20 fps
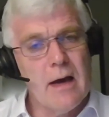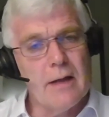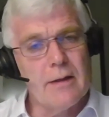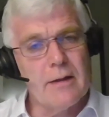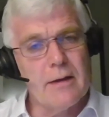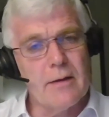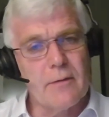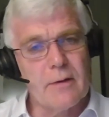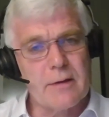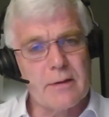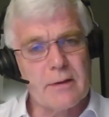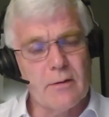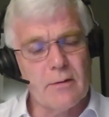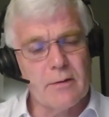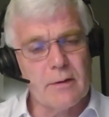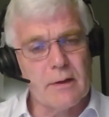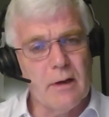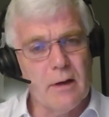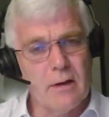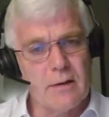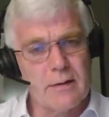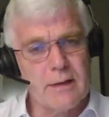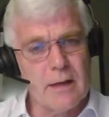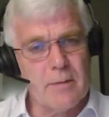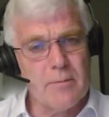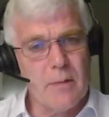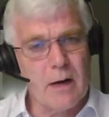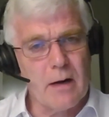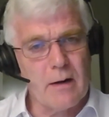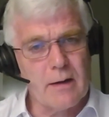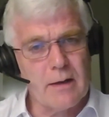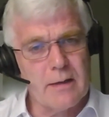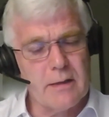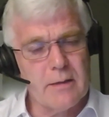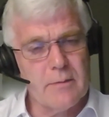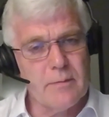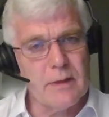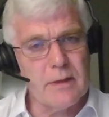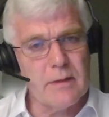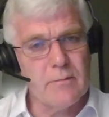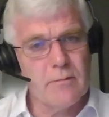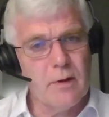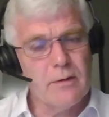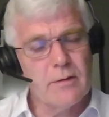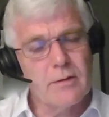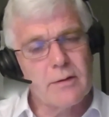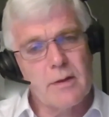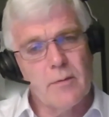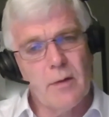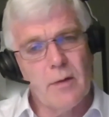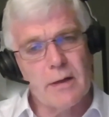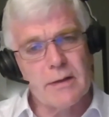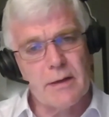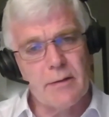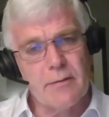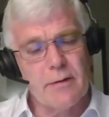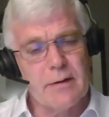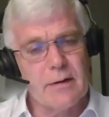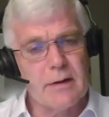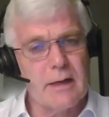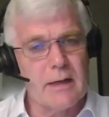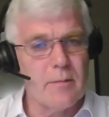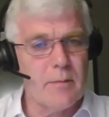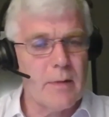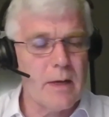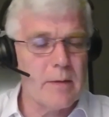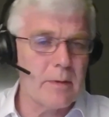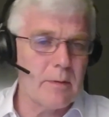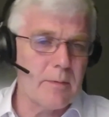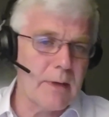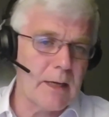And therefore, it's going to cause that market to be run somewhat differently and maybe